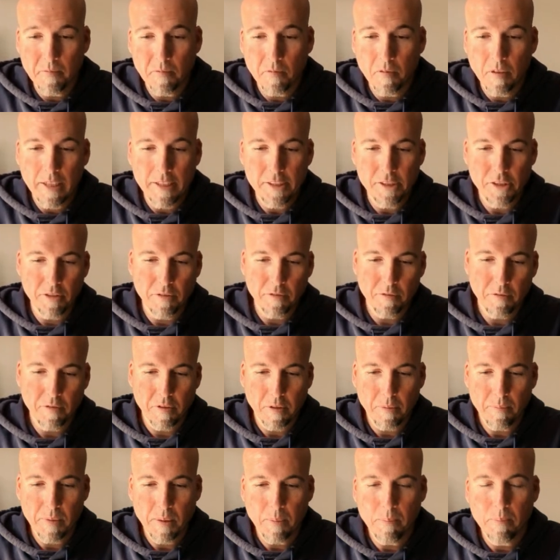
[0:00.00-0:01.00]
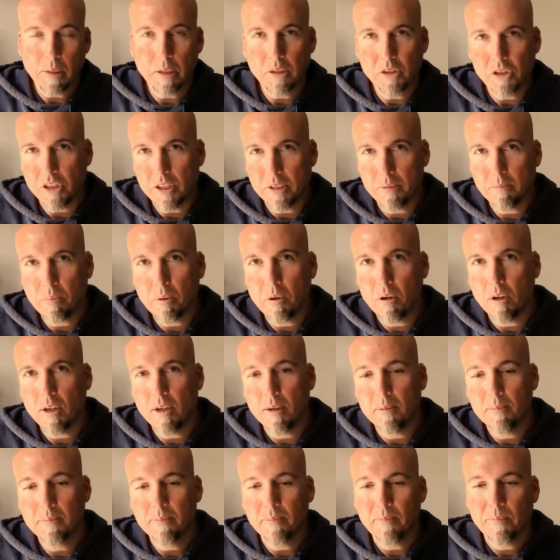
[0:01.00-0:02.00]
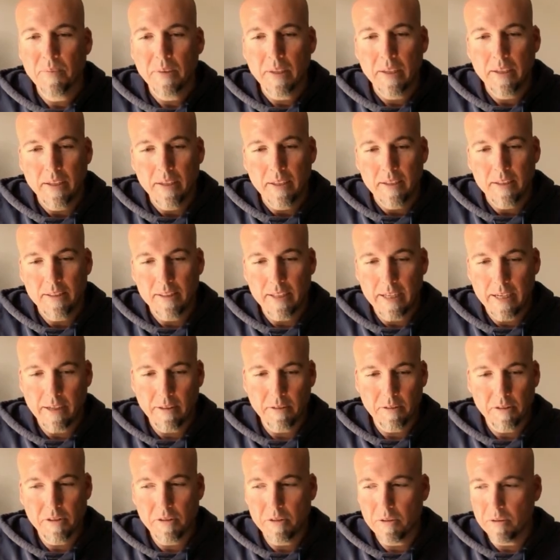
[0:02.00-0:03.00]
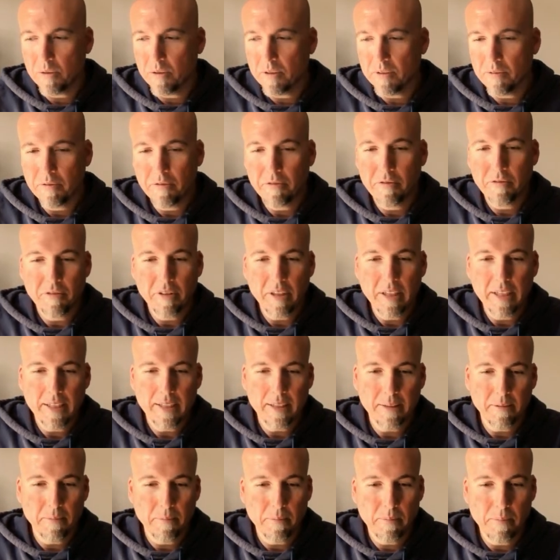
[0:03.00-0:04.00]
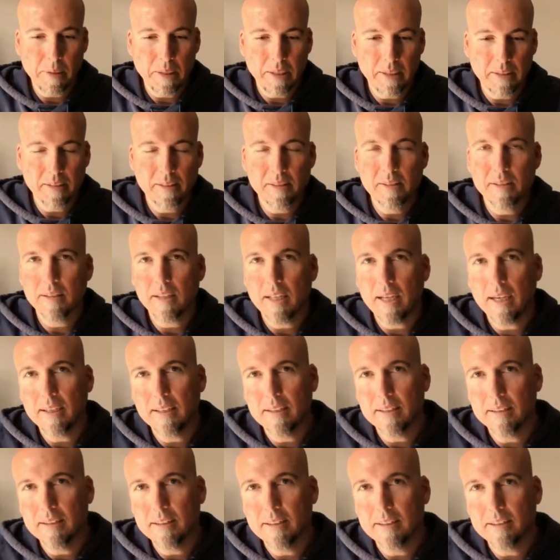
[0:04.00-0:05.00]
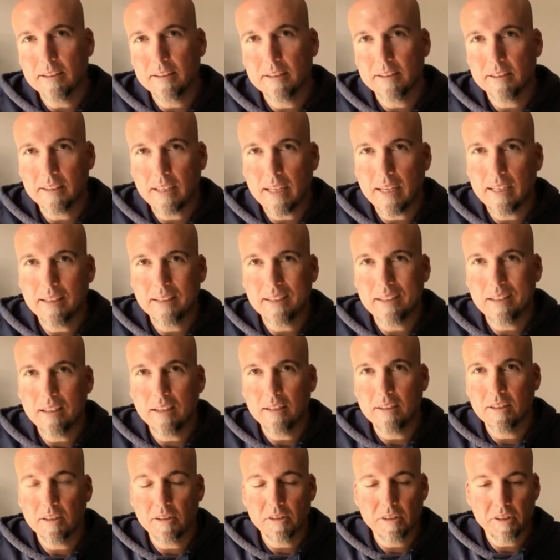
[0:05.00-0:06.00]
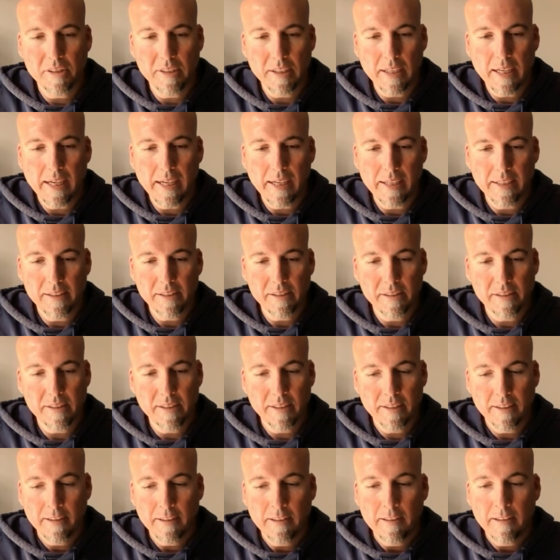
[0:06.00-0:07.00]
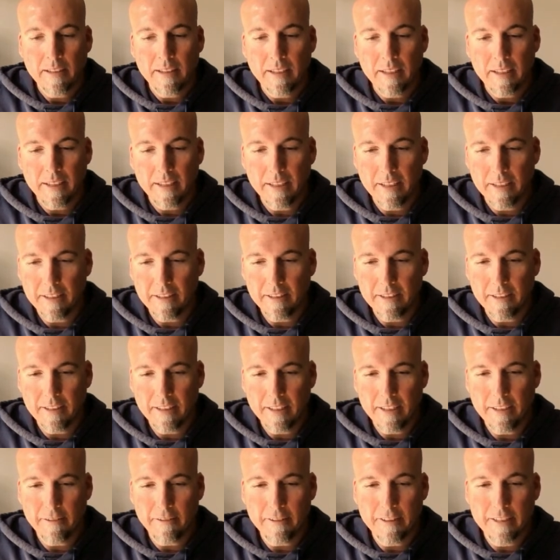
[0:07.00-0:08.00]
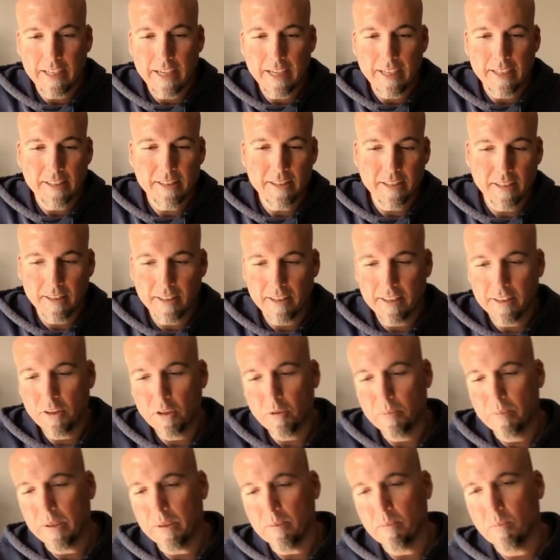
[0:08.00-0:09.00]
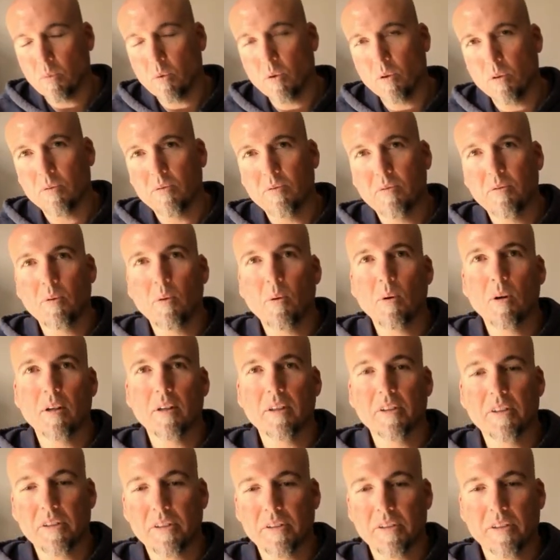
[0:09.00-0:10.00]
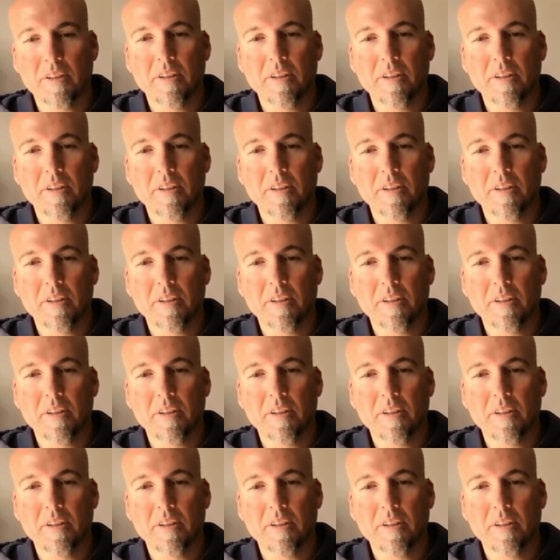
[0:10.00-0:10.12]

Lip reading: Ranging from the bunching palm down to the fit being slightly undersized, it takes a little bit more force